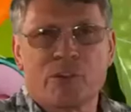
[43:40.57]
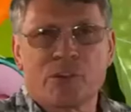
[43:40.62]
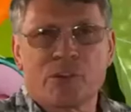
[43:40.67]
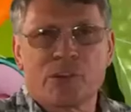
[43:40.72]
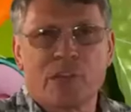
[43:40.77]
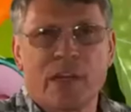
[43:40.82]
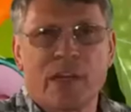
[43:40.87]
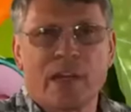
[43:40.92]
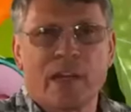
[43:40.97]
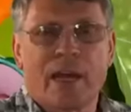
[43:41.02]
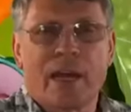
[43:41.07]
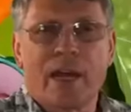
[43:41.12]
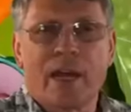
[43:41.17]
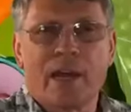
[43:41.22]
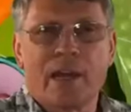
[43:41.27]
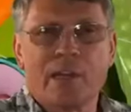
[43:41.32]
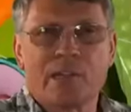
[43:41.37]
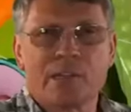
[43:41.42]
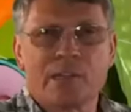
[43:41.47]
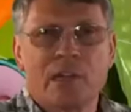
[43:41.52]
for snake
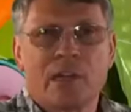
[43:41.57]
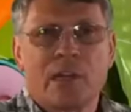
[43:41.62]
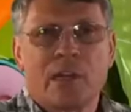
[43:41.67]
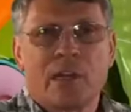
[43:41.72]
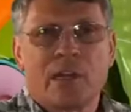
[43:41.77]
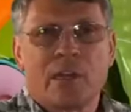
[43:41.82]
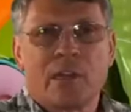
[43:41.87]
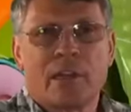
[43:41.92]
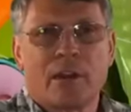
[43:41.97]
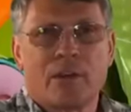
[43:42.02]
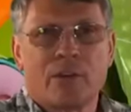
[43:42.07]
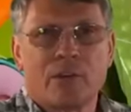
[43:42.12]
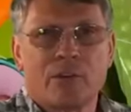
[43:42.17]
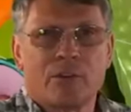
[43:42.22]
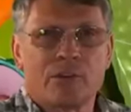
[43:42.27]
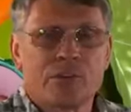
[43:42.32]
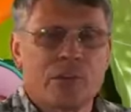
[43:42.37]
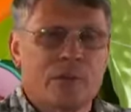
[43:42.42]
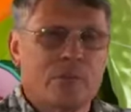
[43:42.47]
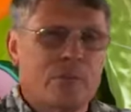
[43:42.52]
eyes that are
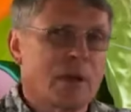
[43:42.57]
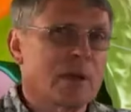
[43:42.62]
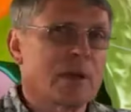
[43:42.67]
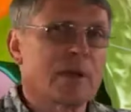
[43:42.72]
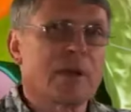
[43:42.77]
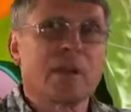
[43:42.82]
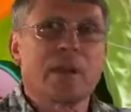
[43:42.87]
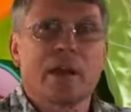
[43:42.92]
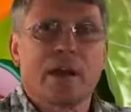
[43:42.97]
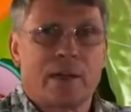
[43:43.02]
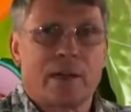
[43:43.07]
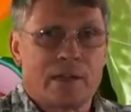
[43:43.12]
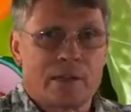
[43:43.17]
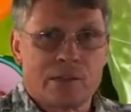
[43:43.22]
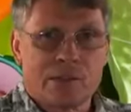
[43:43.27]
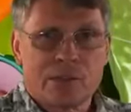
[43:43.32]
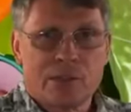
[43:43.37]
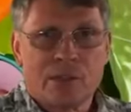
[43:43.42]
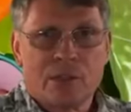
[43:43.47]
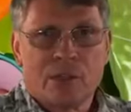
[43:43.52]
used in monkey
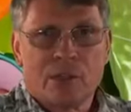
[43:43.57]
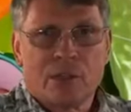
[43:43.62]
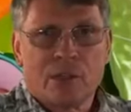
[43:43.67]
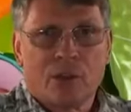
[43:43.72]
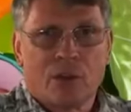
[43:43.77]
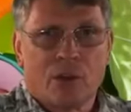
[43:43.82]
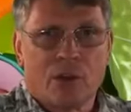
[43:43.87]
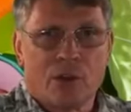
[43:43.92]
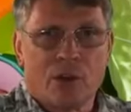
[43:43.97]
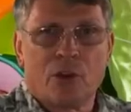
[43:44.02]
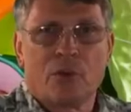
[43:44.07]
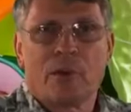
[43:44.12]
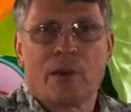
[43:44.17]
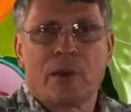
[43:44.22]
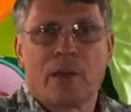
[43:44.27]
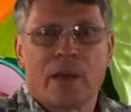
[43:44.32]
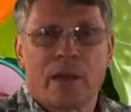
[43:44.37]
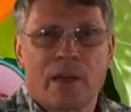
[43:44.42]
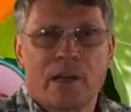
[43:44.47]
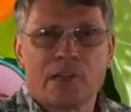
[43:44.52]
eyes or human
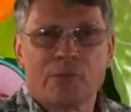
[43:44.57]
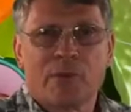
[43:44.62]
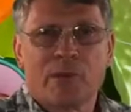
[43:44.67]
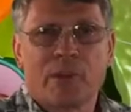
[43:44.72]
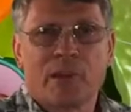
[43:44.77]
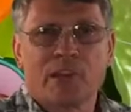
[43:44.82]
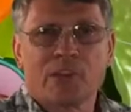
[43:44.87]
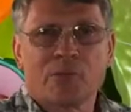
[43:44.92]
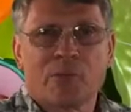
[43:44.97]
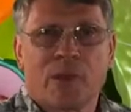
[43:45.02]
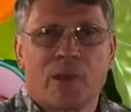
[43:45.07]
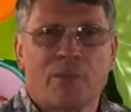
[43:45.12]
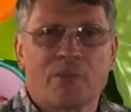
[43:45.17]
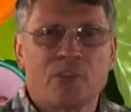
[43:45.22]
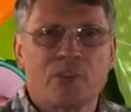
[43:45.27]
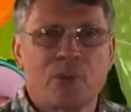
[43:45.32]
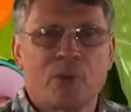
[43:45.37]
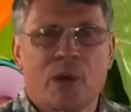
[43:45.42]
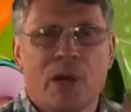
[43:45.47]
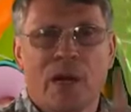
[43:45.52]
eyes, because we have
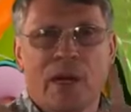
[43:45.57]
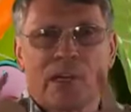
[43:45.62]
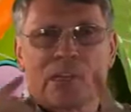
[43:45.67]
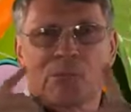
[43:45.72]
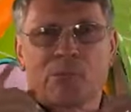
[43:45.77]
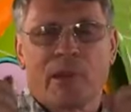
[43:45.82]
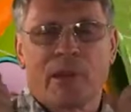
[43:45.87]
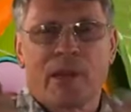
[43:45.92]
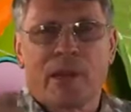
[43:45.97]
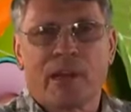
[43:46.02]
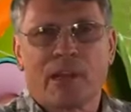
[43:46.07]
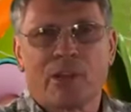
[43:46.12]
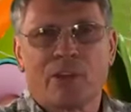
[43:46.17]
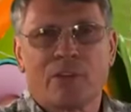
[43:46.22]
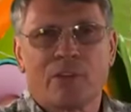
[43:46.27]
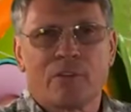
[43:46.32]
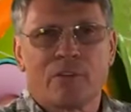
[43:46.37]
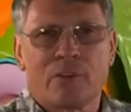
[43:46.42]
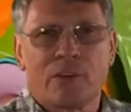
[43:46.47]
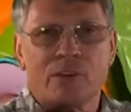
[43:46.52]
2 eyes,
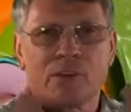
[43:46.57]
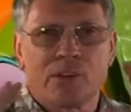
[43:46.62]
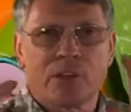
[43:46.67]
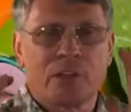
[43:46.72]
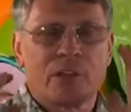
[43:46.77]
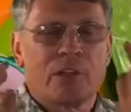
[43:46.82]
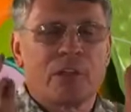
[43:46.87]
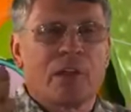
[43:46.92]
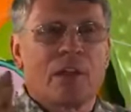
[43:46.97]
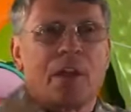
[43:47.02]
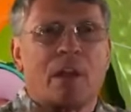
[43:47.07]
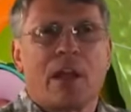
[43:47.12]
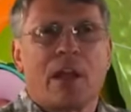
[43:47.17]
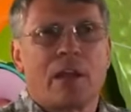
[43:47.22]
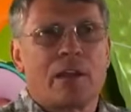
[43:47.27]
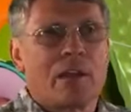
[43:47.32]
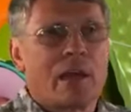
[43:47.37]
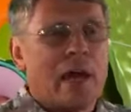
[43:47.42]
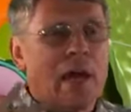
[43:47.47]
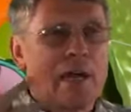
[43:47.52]
binocular vision,
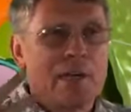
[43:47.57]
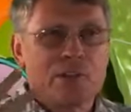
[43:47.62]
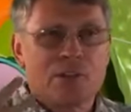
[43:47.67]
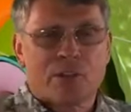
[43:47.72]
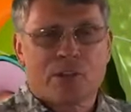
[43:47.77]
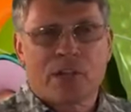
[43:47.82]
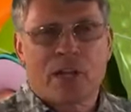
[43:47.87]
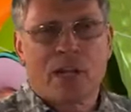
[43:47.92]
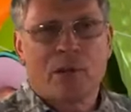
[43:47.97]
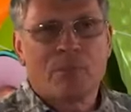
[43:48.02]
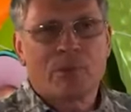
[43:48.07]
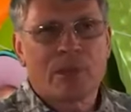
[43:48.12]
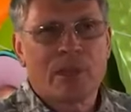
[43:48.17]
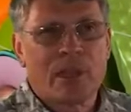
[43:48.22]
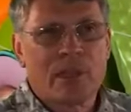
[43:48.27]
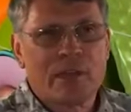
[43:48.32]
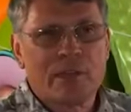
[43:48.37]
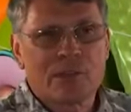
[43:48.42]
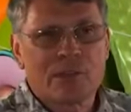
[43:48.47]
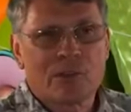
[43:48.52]
and eyes are complicated.